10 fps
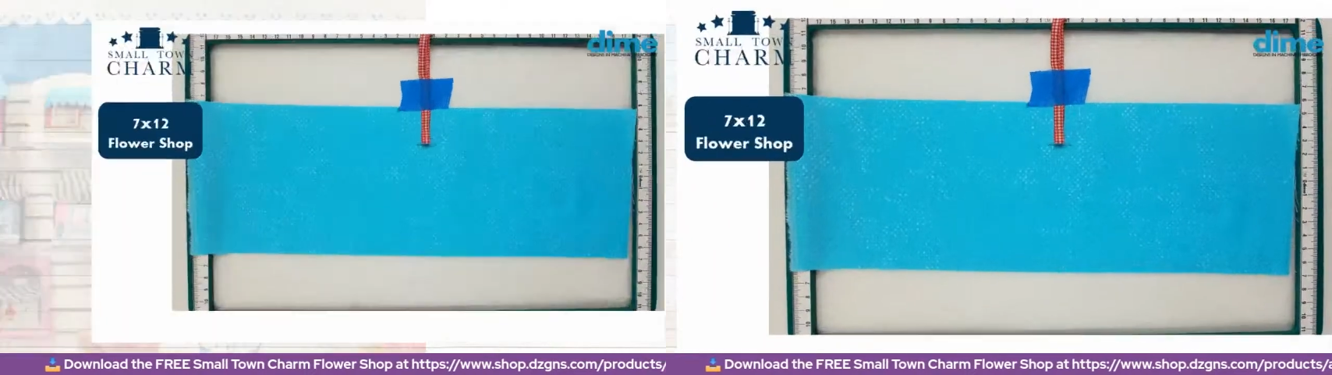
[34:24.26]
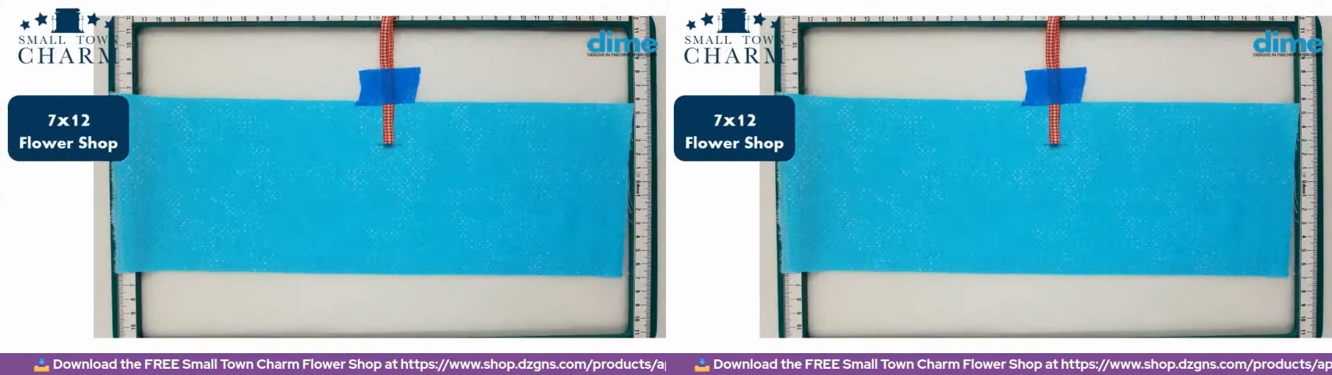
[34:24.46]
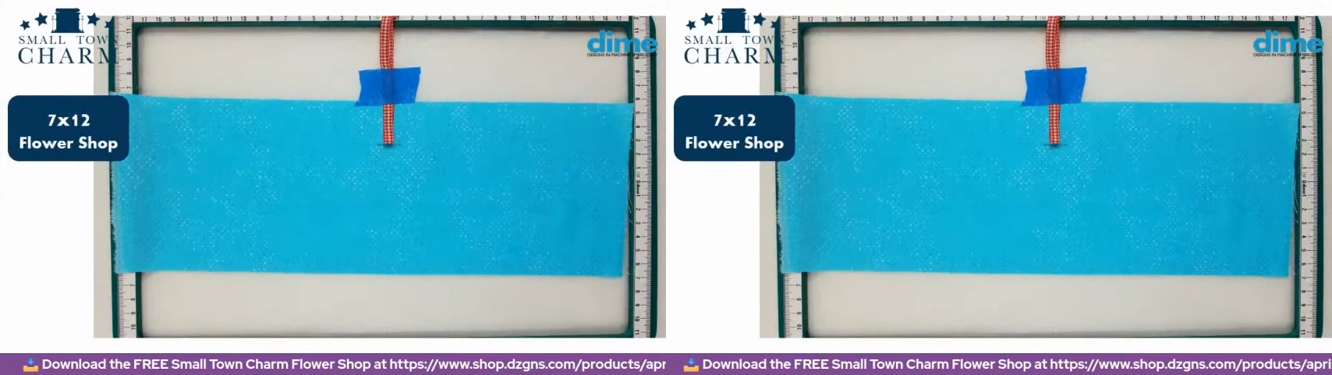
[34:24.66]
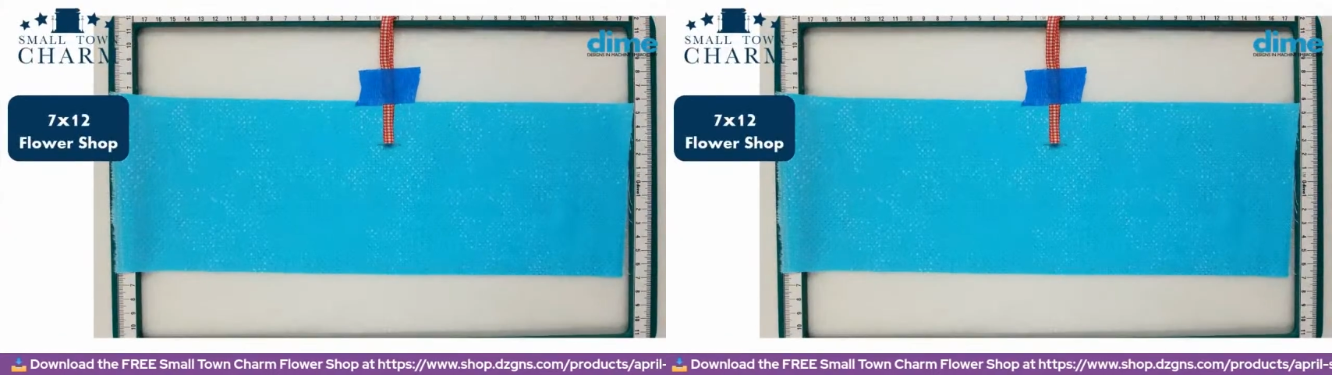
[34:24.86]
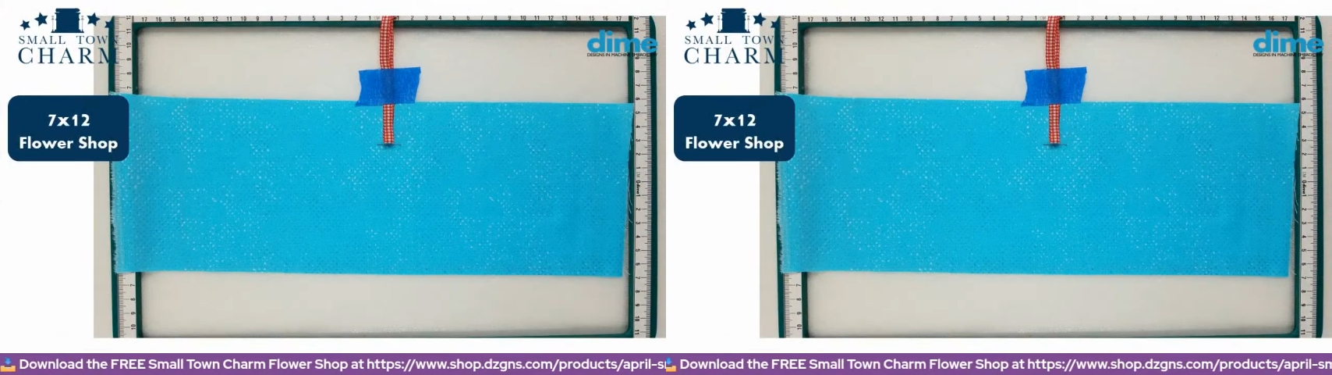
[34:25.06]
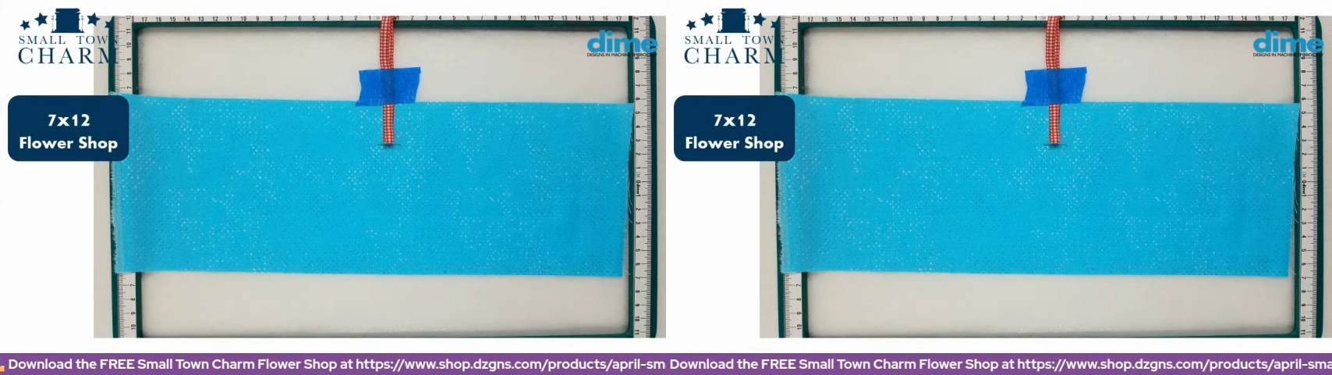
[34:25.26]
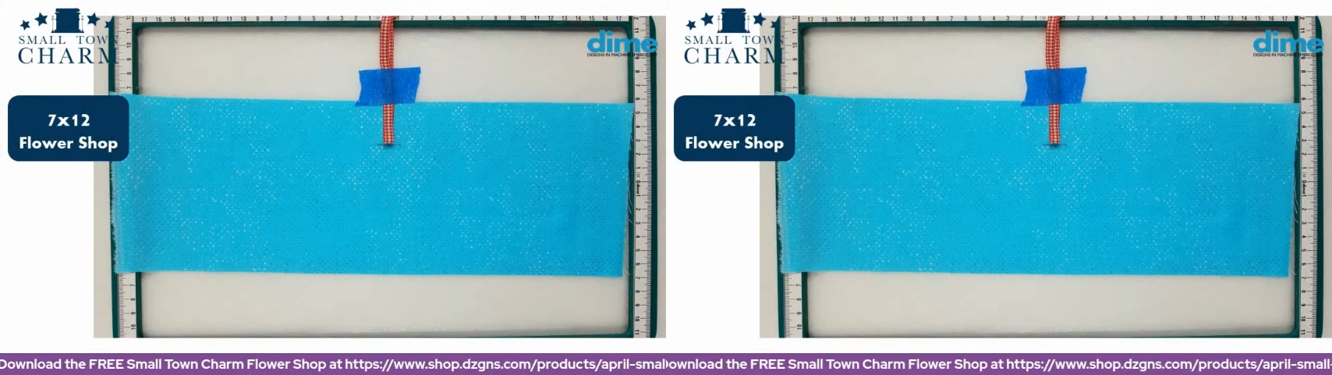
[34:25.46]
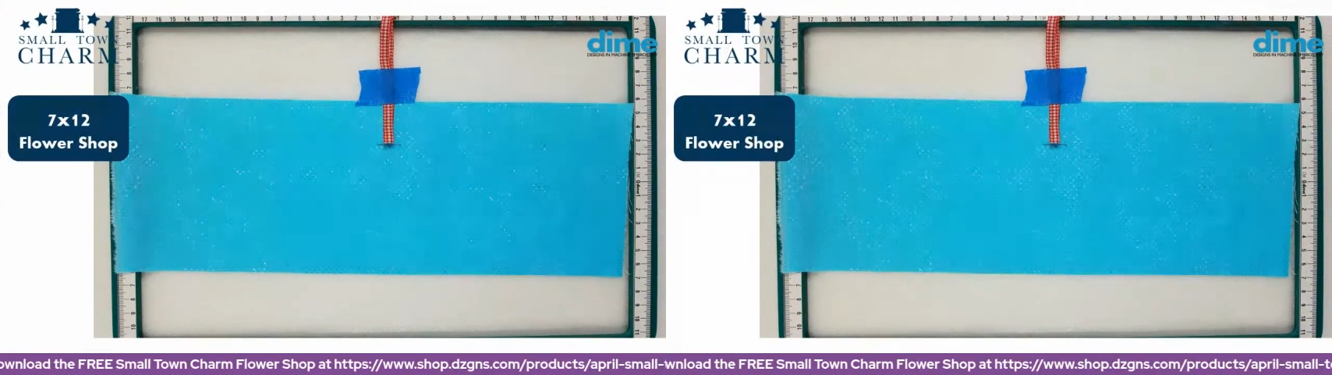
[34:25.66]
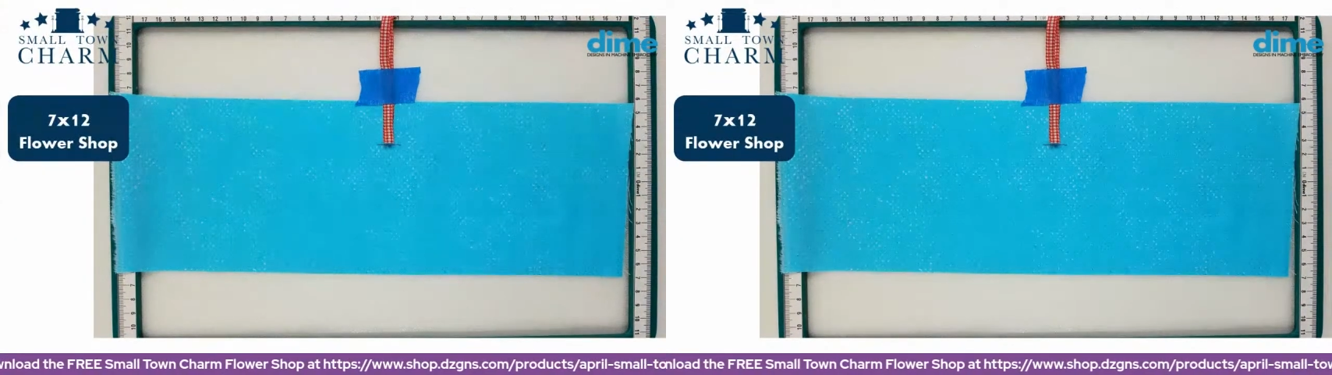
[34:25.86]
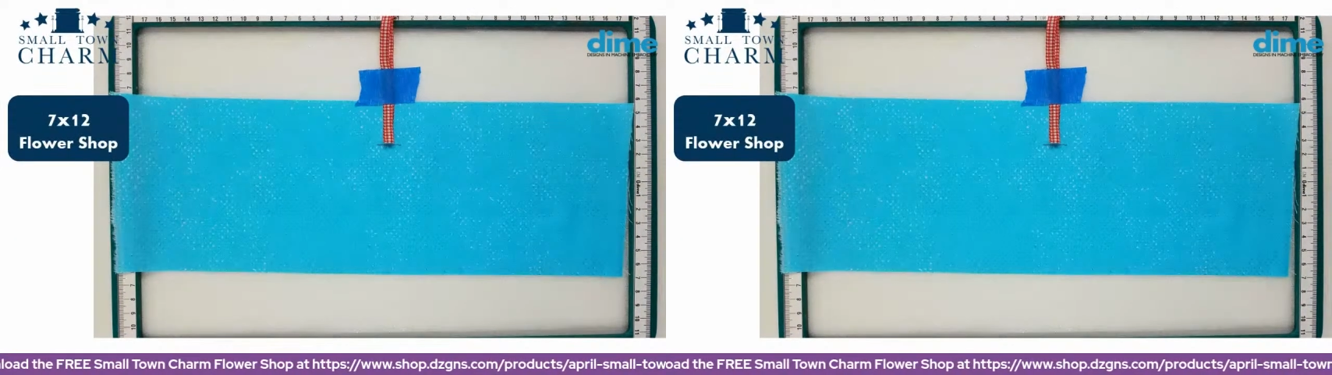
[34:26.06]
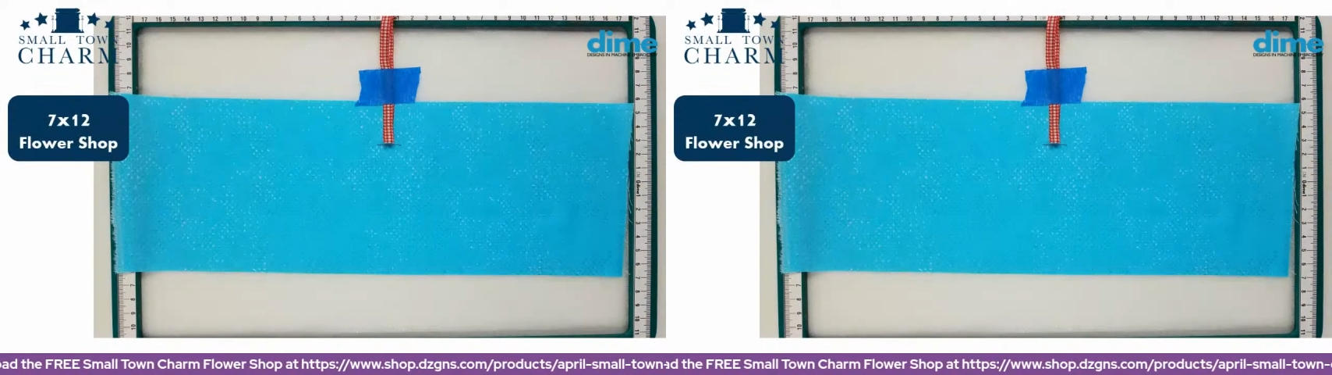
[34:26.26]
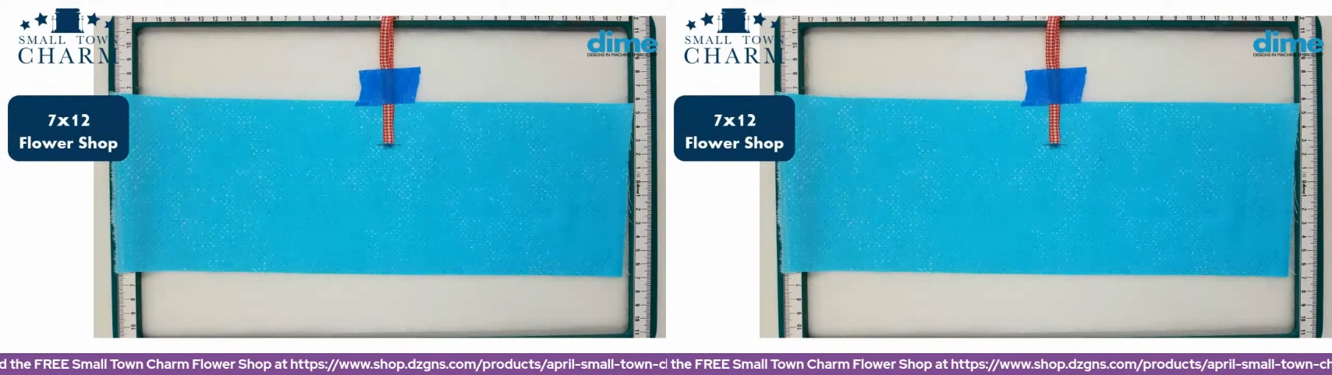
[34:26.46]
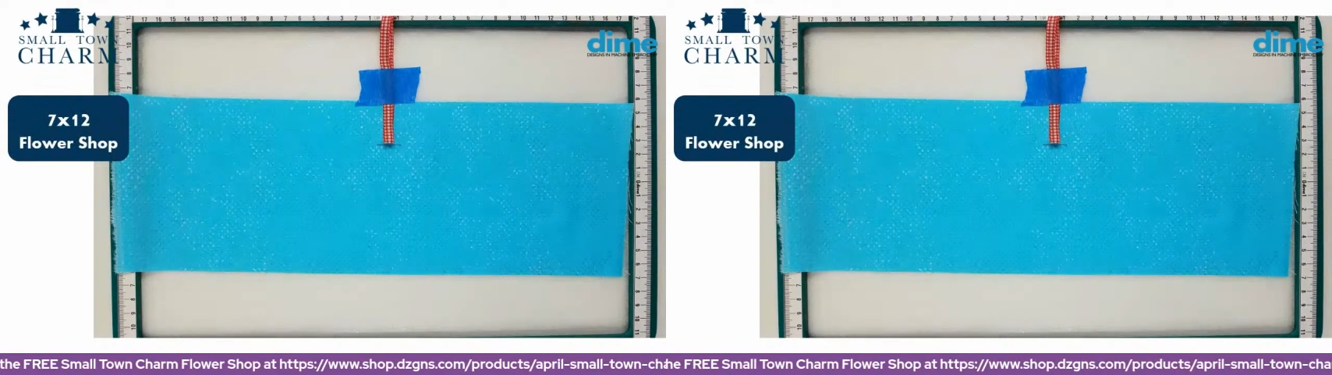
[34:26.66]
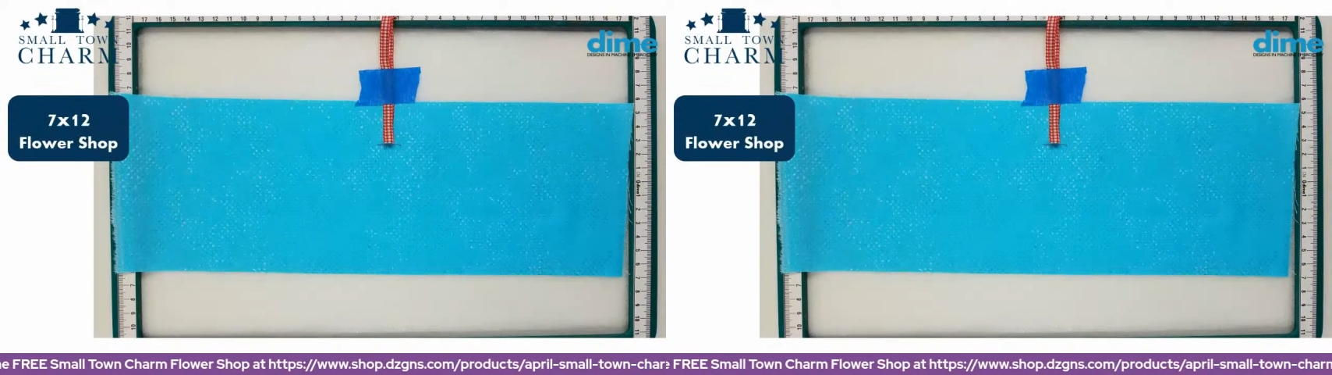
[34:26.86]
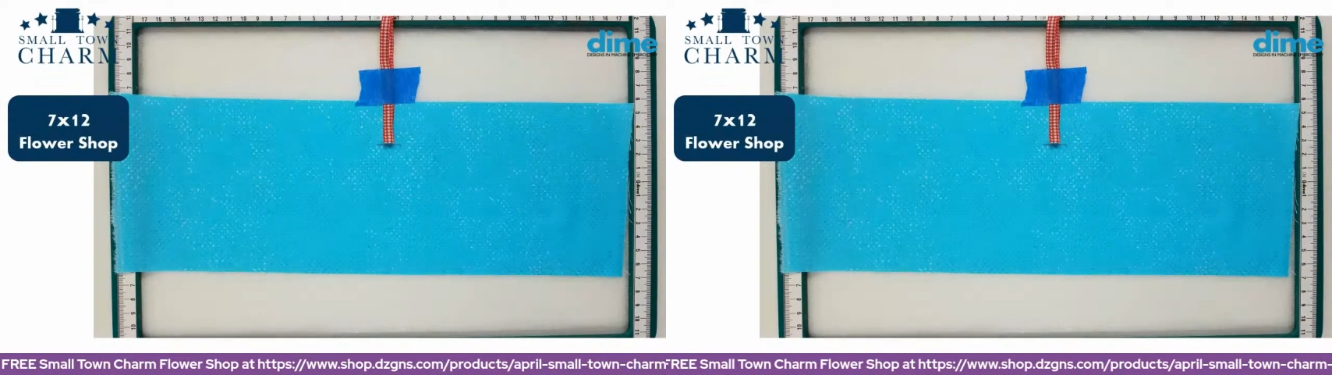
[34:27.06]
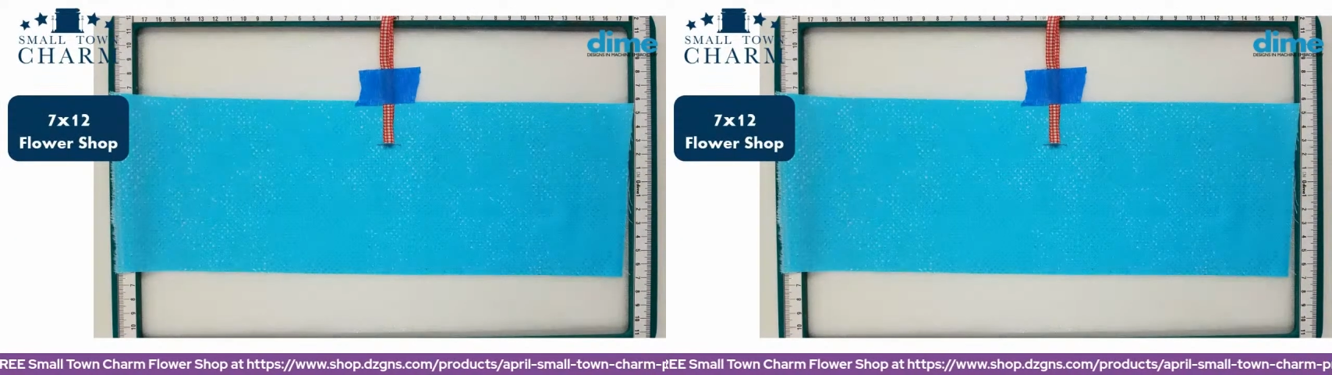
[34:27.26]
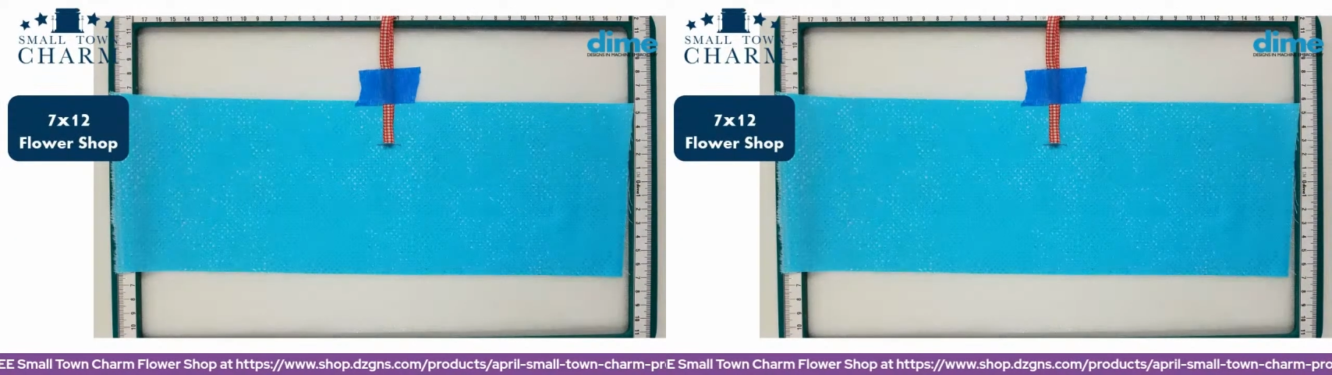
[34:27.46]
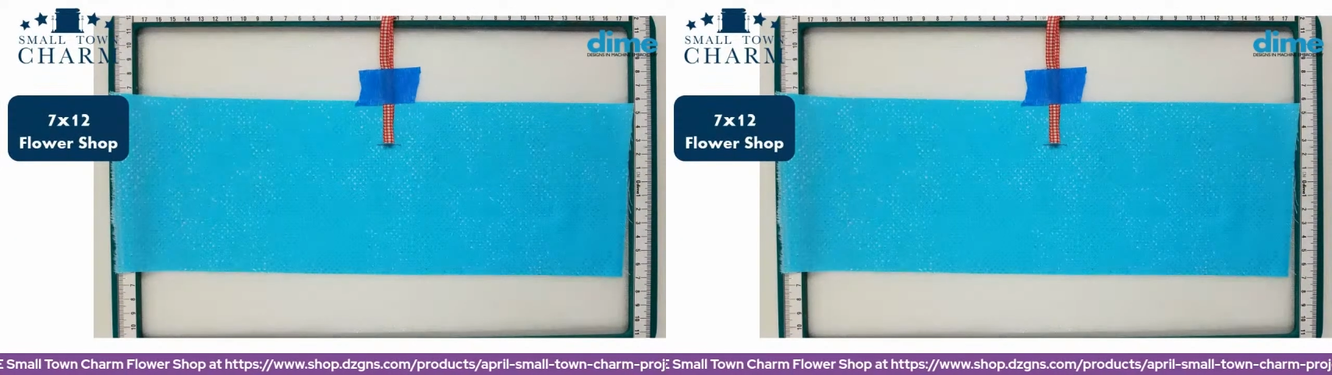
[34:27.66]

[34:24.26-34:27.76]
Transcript: No face is visible, so there are no lips to read.